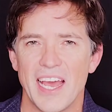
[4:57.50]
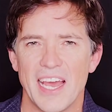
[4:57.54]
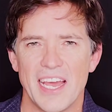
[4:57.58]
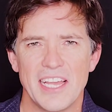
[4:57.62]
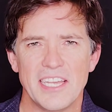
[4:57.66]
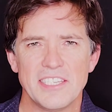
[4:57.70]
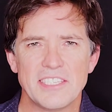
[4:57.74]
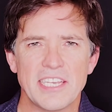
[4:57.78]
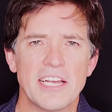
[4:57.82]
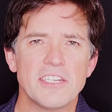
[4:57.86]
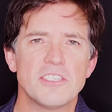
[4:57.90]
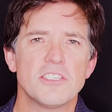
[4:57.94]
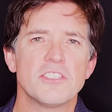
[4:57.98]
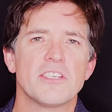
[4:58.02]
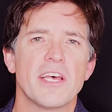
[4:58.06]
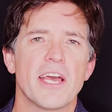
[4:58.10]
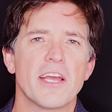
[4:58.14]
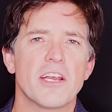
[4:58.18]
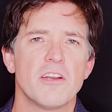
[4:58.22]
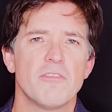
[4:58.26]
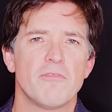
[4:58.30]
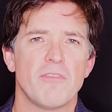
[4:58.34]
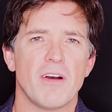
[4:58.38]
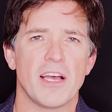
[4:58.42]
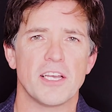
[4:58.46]
He's had to
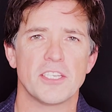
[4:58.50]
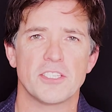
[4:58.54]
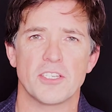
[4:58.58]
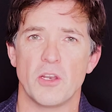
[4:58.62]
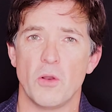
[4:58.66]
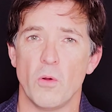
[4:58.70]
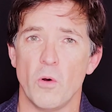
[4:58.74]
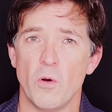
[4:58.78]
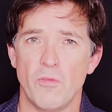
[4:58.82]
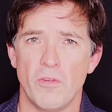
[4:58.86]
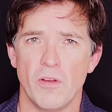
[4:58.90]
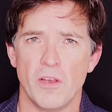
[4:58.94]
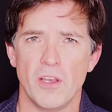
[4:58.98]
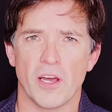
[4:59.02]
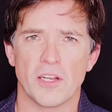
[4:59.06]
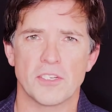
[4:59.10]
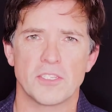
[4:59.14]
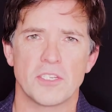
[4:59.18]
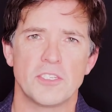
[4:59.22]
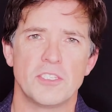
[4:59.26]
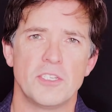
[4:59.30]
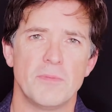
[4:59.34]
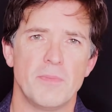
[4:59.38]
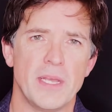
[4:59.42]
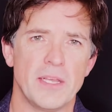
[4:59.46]
sacrifice an awful lot
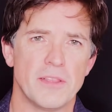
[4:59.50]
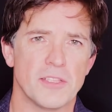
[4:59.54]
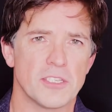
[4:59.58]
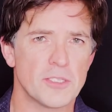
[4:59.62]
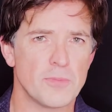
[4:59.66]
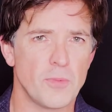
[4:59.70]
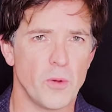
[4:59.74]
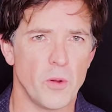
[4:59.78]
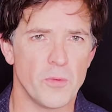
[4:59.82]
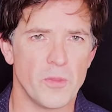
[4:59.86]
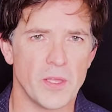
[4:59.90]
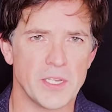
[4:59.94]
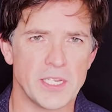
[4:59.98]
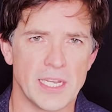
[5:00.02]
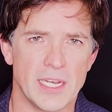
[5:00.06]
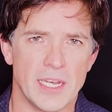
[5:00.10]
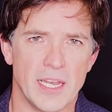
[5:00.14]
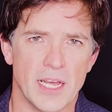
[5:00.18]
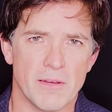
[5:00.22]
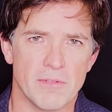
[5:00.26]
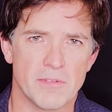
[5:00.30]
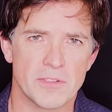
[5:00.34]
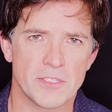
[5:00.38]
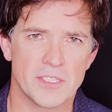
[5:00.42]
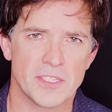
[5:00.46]
to be in the sport that he
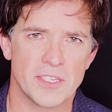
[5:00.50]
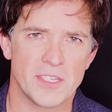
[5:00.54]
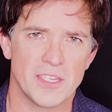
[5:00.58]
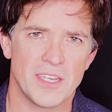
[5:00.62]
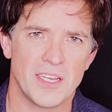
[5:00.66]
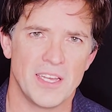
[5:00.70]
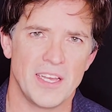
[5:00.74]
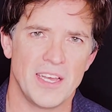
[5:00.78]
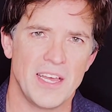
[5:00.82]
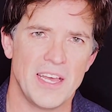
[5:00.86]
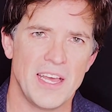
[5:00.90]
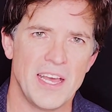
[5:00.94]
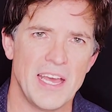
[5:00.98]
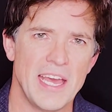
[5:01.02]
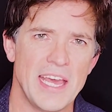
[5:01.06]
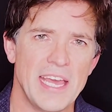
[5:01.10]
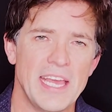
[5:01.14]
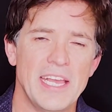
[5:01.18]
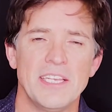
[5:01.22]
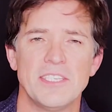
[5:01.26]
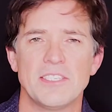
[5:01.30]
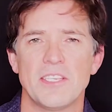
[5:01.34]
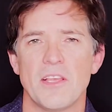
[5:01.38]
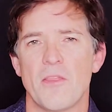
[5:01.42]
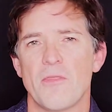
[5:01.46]
loves.
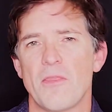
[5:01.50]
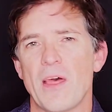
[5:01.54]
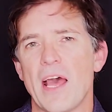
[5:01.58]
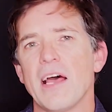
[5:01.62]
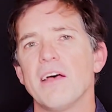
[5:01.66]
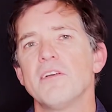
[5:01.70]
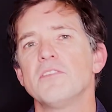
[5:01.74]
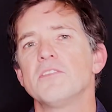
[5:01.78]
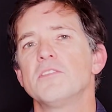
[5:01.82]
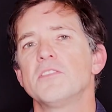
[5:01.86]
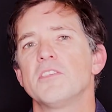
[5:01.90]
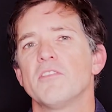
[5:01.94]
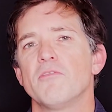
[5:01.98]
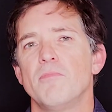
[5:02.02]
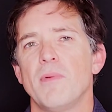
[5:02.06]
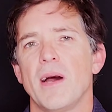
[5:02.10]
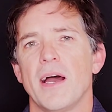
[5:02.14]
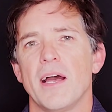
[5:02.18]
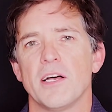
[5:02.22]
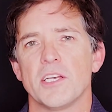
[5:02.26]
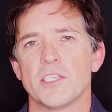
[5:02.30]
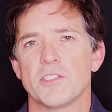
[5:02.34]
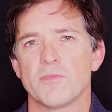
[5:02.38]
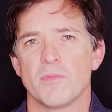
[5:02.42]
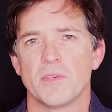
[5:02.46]
He's thousands of
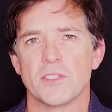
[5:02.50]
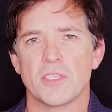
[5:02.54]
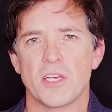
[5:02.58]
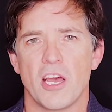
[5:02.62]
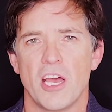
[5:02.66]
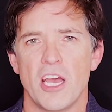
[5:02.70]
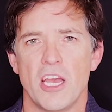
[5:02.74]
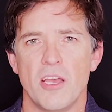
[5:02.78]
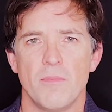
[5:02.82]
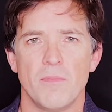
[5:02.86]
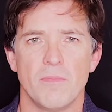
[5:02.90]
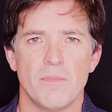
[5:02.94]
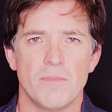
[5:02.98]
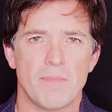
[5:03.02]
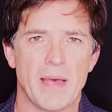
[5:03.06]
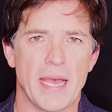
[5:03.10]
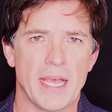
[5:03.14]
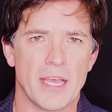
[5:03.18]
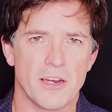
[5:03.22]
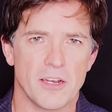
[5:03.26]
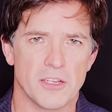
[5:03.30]
miles from his home back in